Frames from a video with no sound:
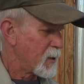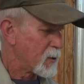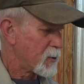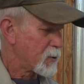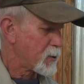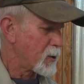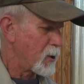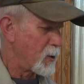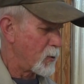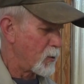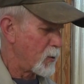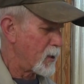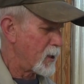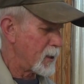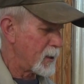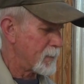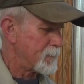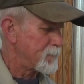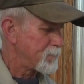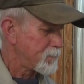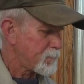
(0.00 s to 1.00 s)

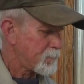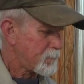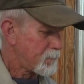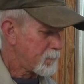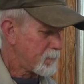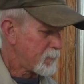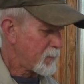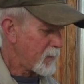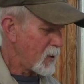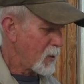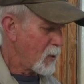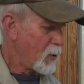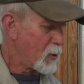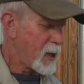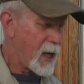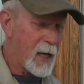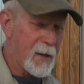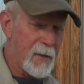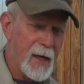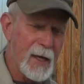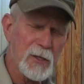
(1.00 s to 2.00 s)
So
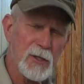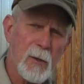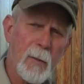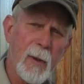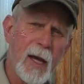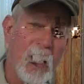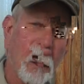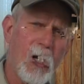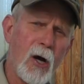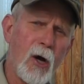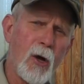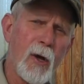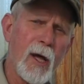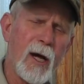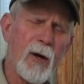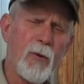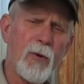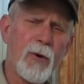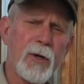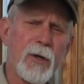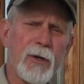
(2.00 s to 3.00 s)
okay, that's about all
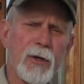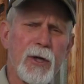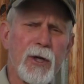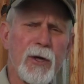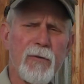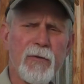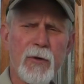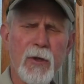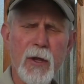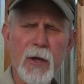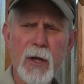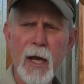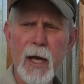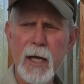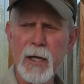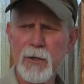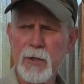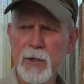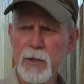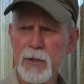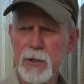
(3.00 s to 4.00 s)
I want to do for the
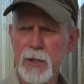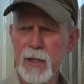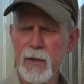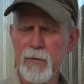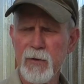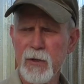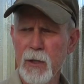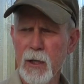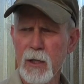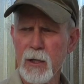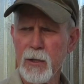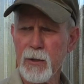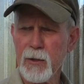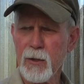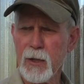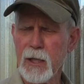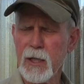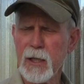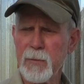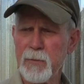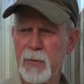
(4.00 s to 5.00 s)
day, just giving you a
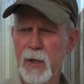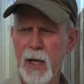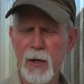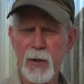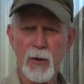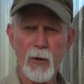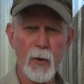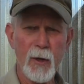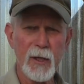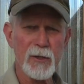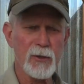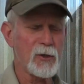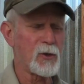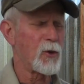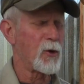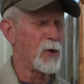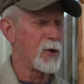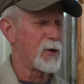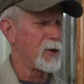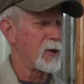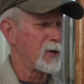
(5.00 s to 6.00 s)
little update on what's
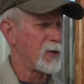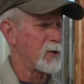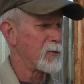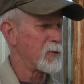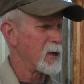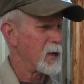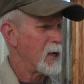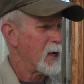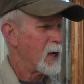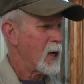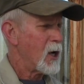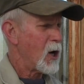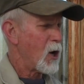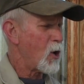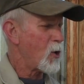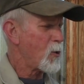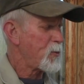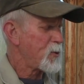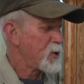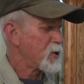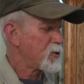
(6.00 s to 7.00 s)
going on.
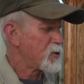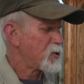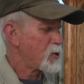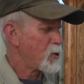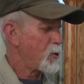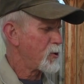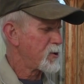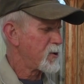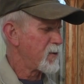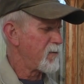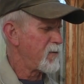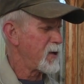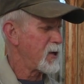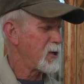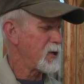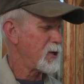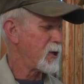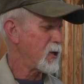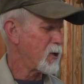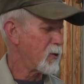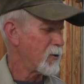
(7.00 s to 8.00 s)
Hope you enjoyed the
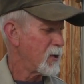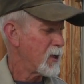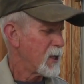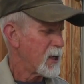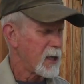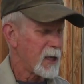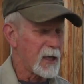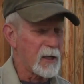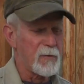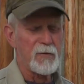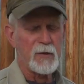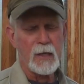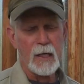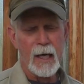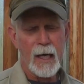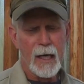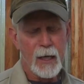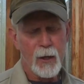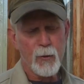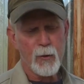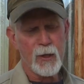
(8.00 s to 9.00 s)
video. If you
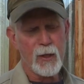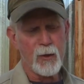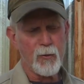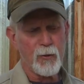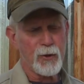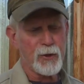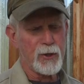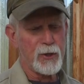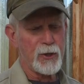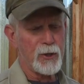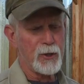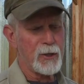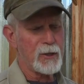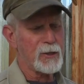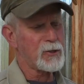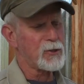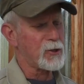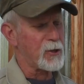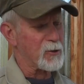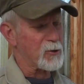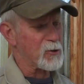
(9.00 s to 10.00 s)
like what we're doing,
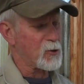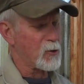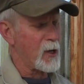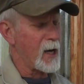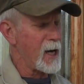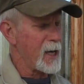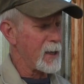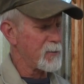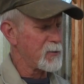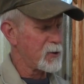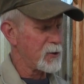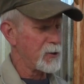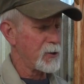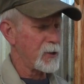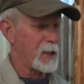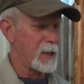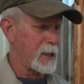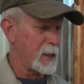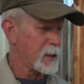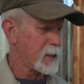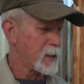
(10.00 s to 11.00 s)
subscribe to
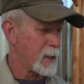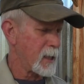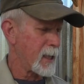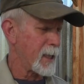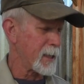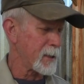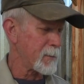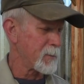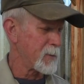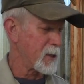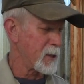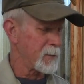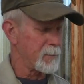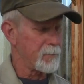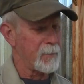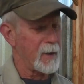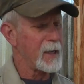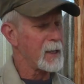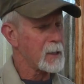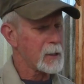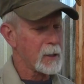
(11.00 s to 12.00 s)
it, hit the like button,
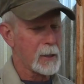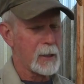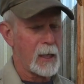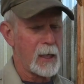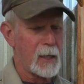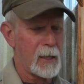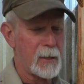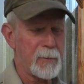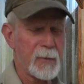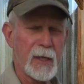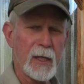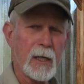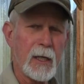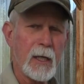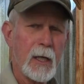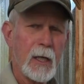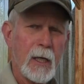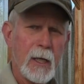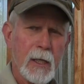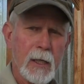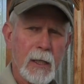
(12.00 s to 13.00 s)
make a comment,
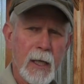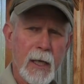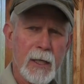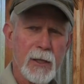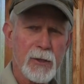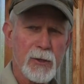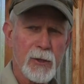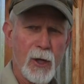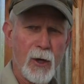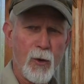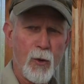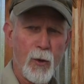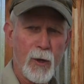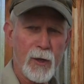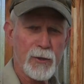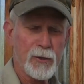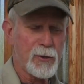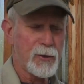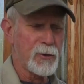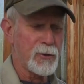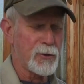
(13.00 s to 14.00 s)
let us know
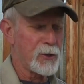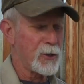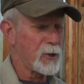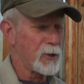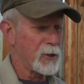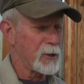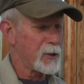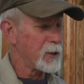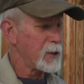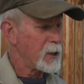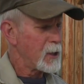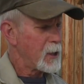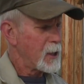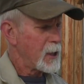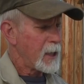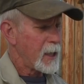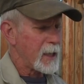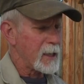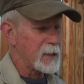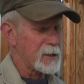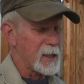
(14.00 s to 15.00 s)
what you're doing.
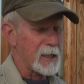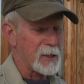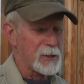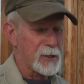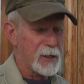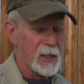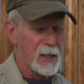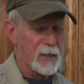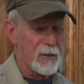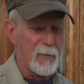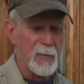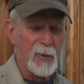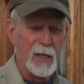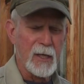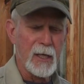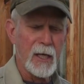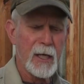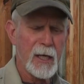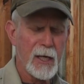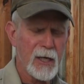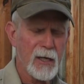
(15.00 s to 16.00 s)
As I said at the
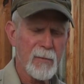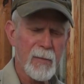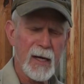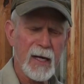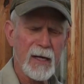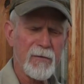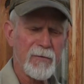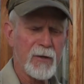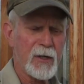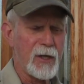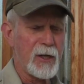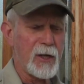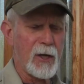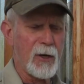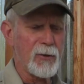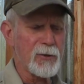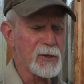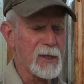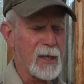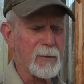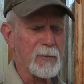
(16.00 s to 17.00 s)
beginning of my
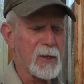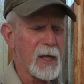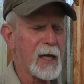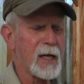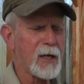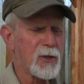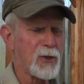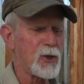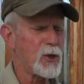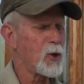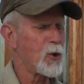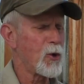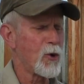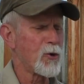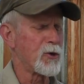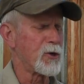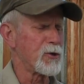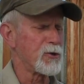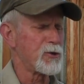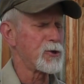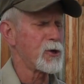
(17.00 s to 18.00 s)
videos, I'm taking you
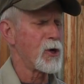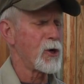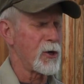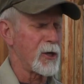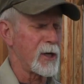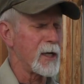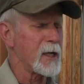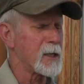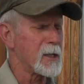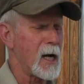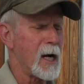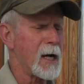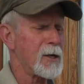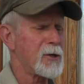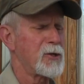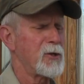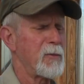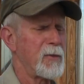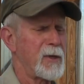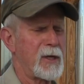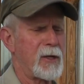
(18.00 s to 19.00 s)
on a journey, a
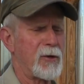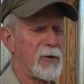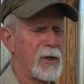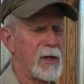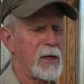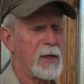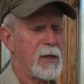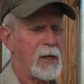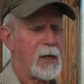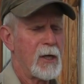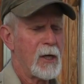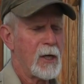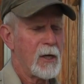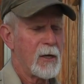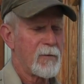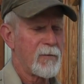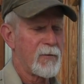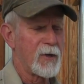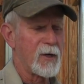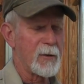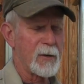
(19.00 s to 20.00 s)
documentary,
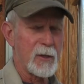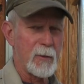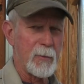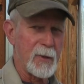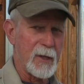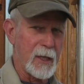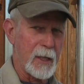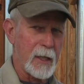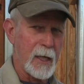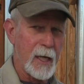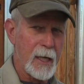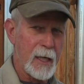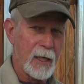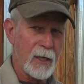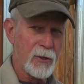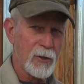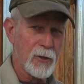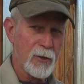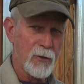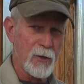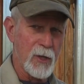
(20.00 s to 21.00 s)
from the
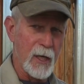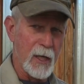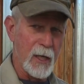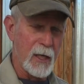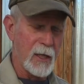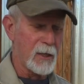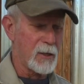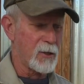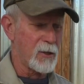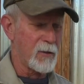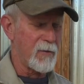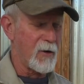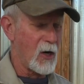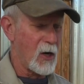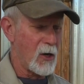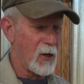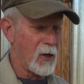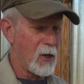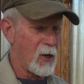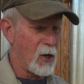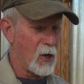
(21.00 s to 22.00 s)
beginning to the end of
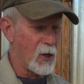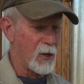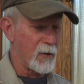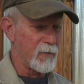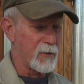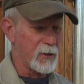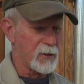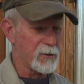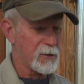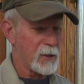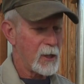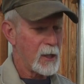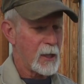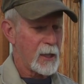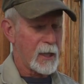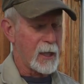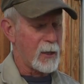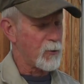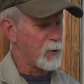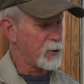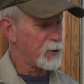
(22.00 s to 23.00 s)
our harvest,
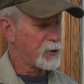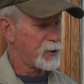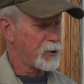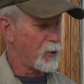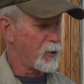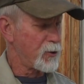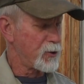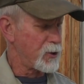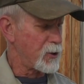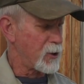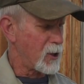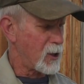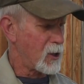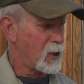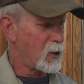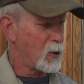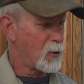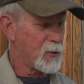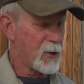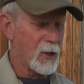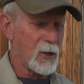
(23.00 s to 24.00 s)
and we're showing you
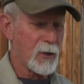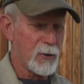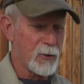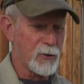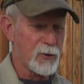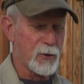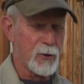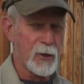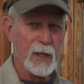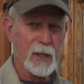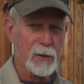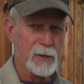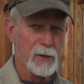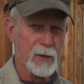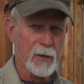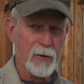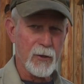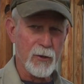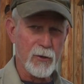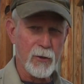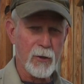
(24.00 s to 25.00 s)
all the little tricks
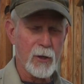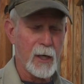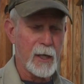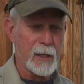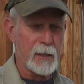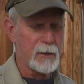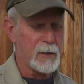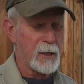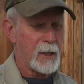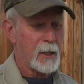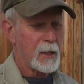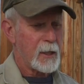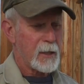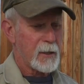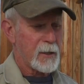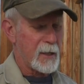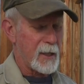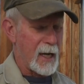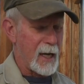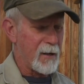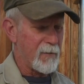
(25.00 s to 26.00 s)
of the trade
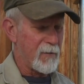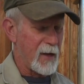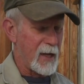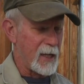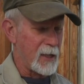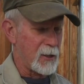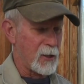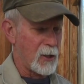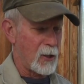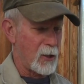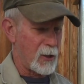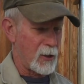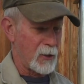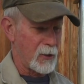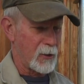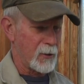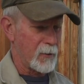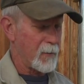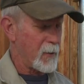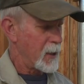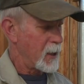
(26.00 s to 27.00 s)
that I've had to
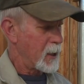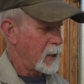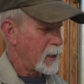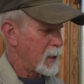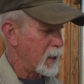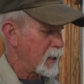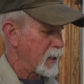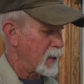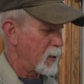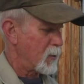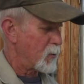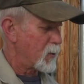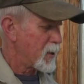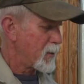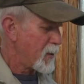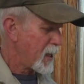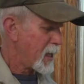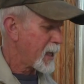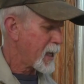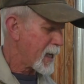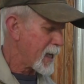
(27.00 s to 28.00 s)
learn.
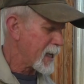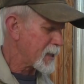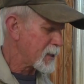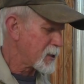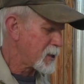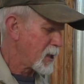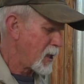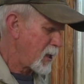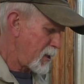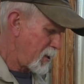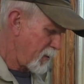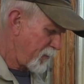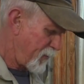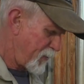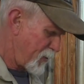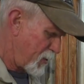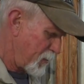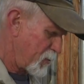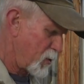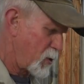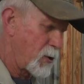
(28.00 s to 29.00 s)
One thing I can tell you
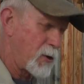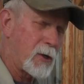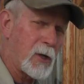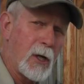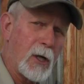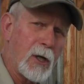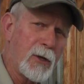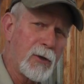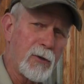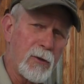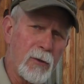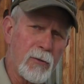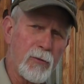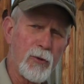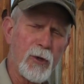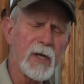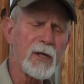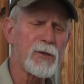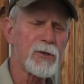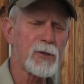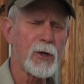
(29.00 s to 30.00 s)
from doing a little
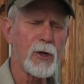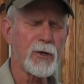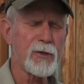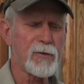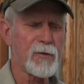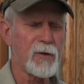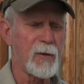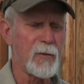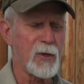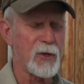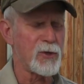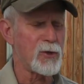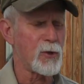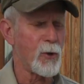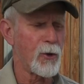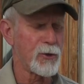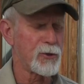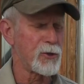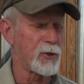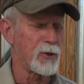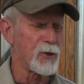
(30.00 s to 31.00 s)
research from the
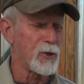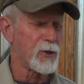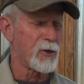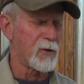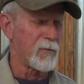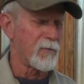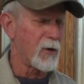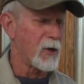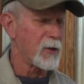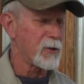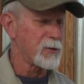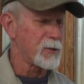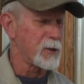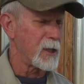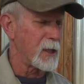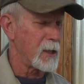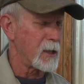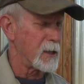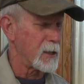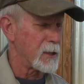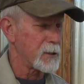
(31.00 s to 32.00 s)
Georgia
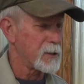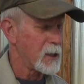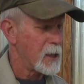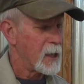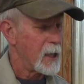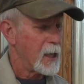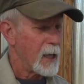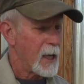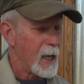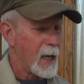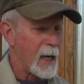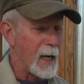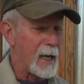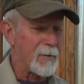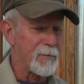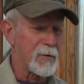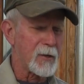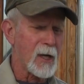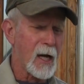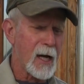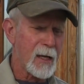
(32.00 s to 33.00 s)
University is
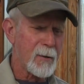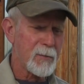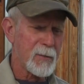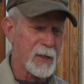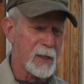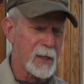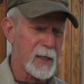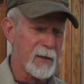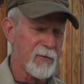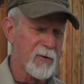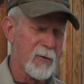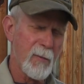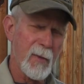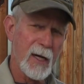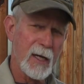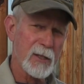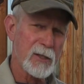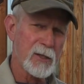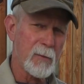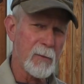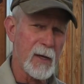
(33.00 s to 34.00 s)
I've not been giving
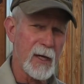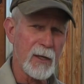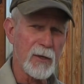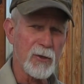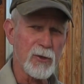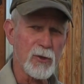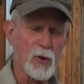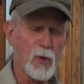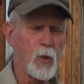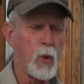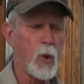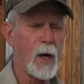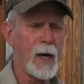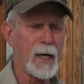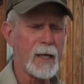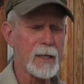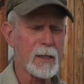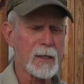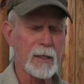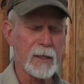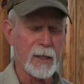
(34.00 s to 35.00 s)
my tomatoes
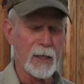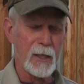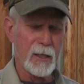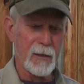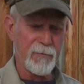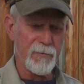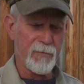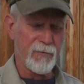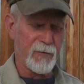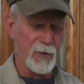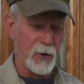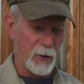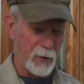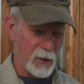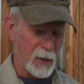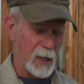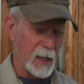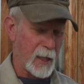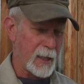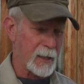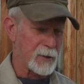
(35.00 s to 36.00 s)
quite enough
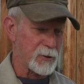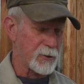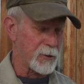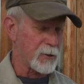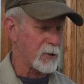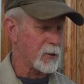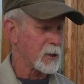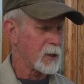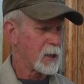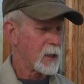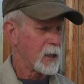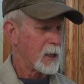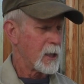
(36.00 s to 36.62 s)
fertilizer.